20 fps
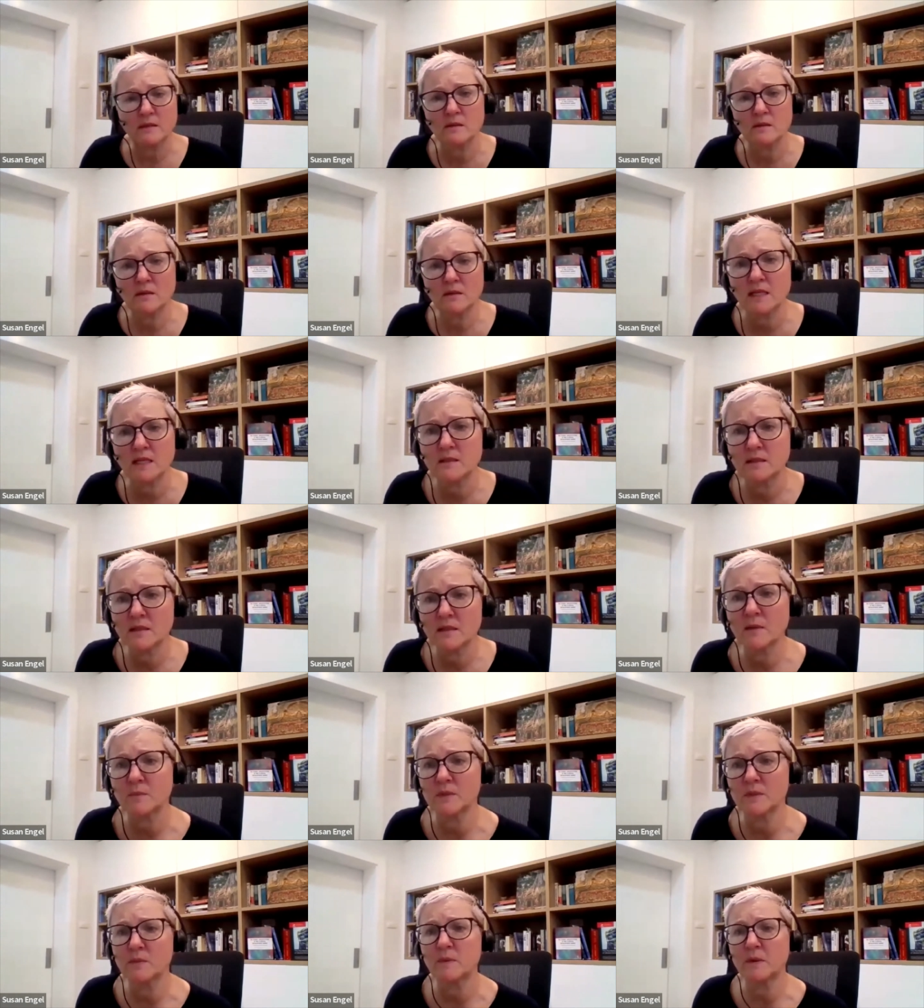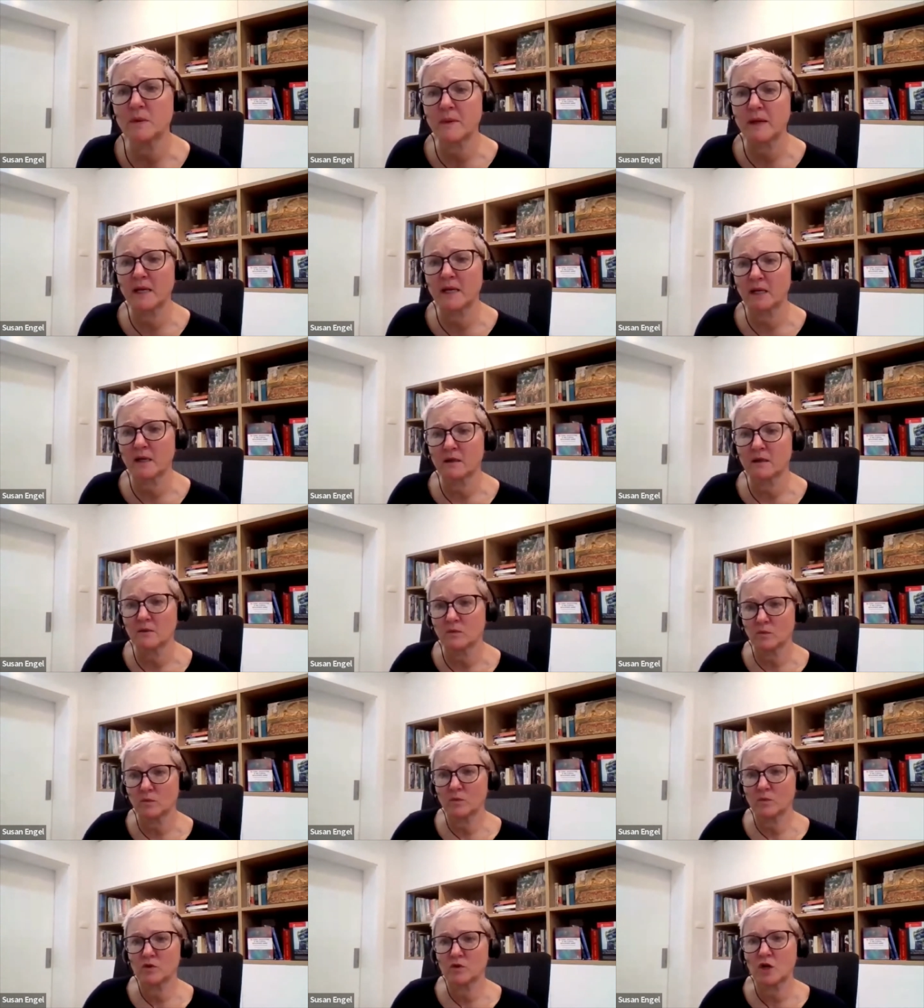That seems a bit better.
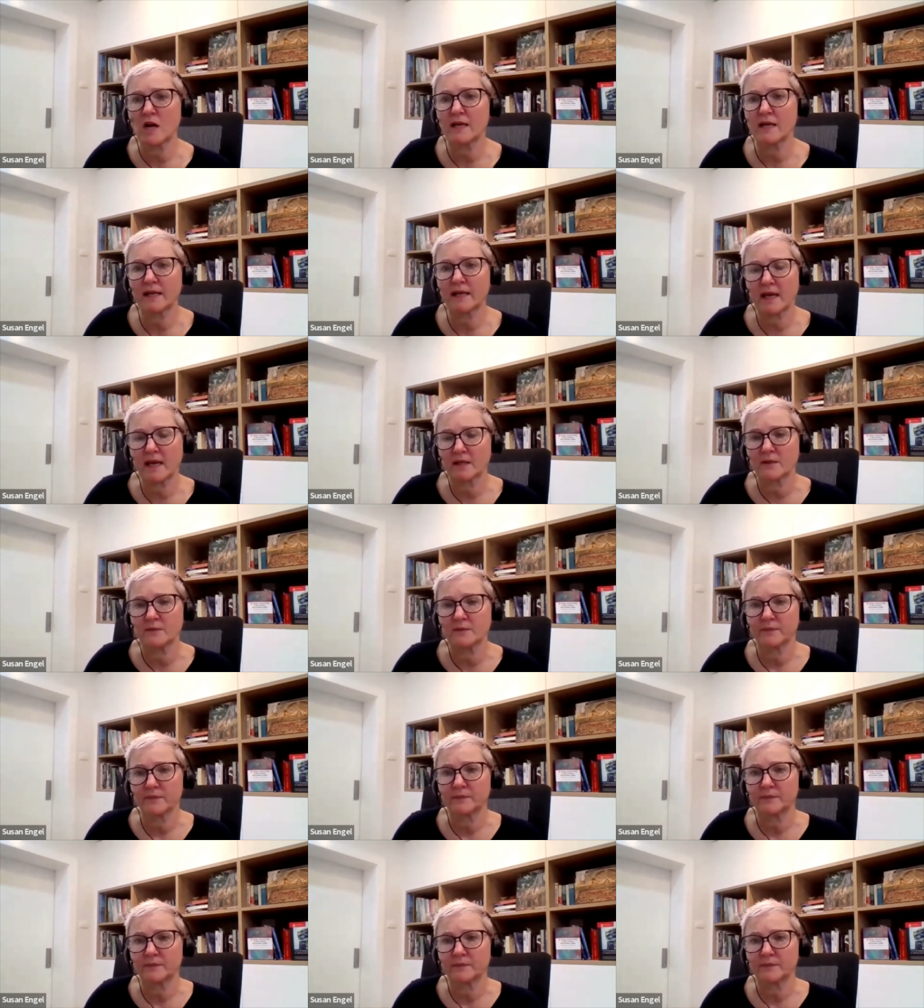Try again.